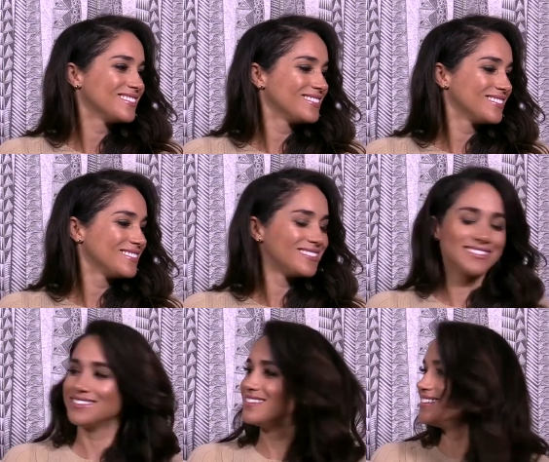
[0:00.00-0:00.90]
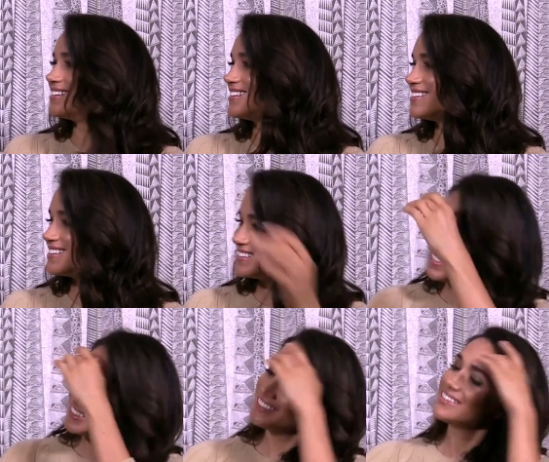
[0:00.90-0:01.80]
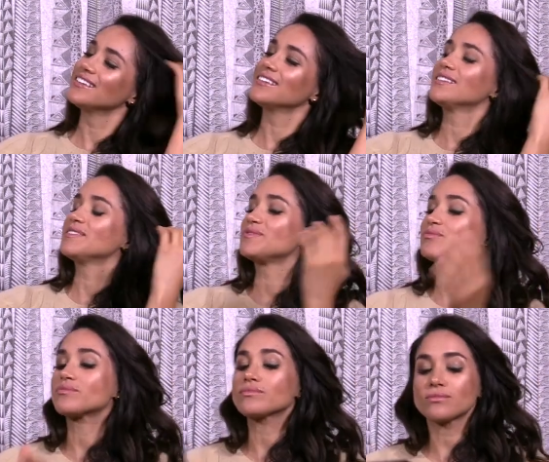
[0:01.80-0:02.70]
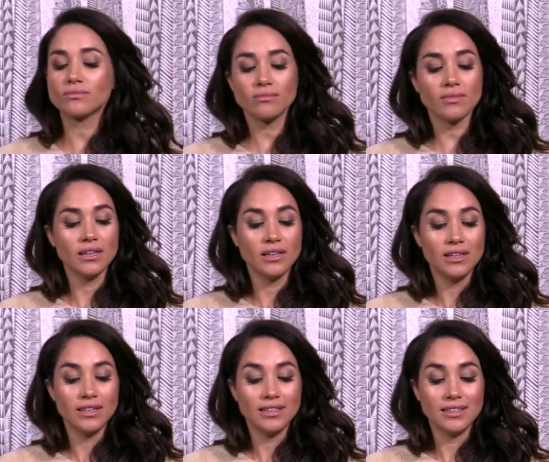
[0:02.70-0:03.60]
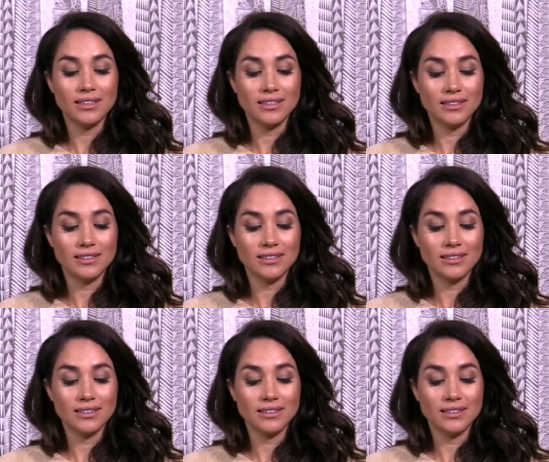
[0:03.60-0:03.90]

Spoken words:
(silence)